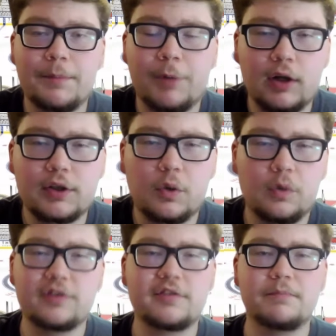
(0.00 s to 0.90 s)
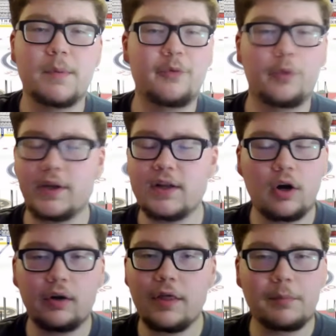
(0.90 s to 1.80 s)
Podkolzin. But before we get
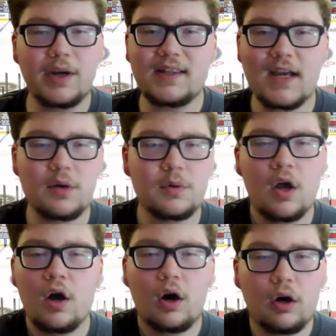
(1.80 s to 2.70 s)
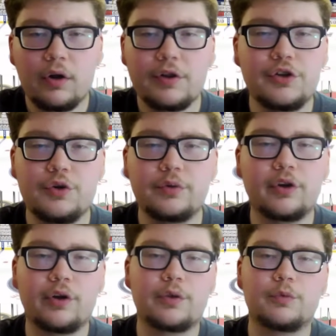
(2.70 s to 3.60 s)
all the breakdown, all the news,
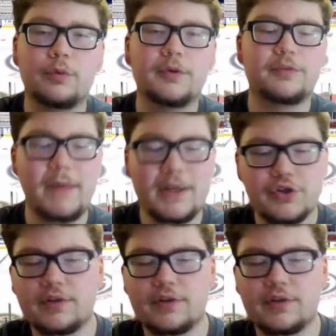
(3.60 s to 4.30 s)
all the rumors, make sure